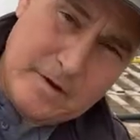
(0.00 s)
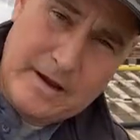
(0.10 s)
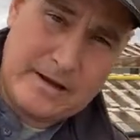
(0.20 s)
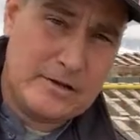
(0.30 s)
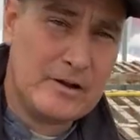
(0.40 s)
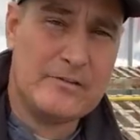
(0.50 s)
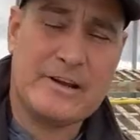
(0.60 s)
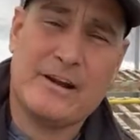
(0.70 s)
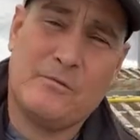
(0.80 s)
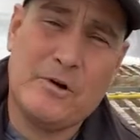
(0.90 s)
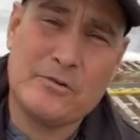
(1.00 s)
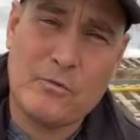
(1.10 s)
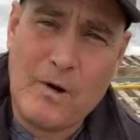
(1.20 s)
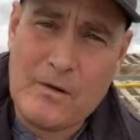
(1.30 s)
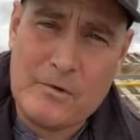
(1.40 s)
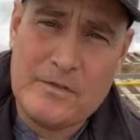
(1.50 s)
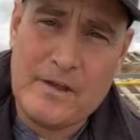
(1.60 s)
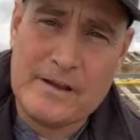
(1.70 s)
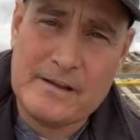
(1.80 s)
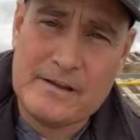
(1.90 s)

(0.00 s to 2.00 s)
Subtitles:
And you know, you got to wonder, why would they?